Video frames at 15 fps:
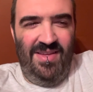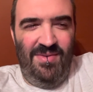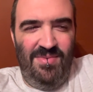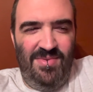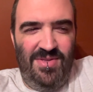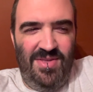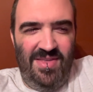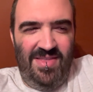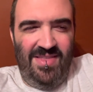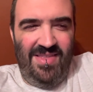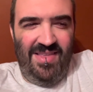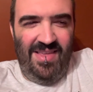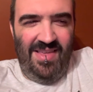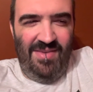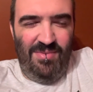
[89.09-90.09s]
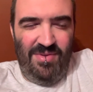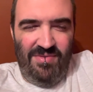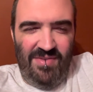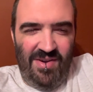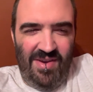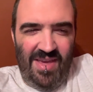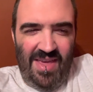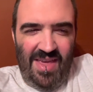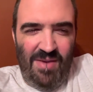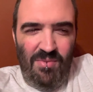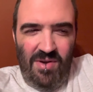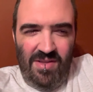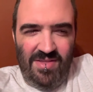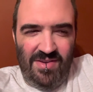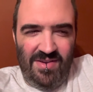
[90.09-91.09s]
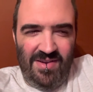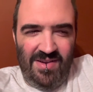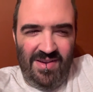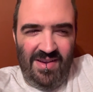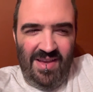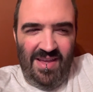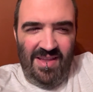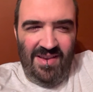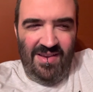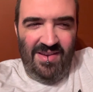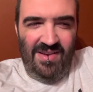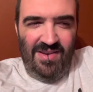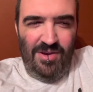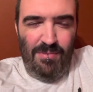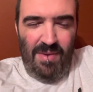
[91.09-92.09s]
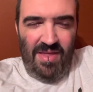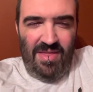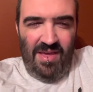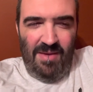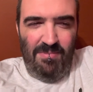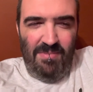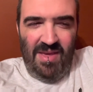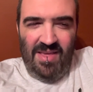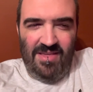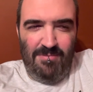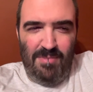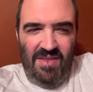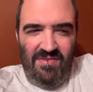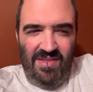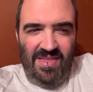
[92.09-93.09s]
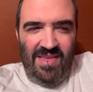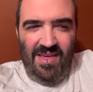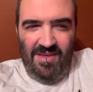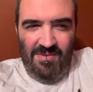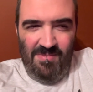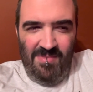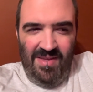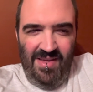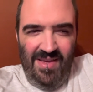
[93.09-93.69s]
It was very, he wants her in New Bethlehem because it benefits him.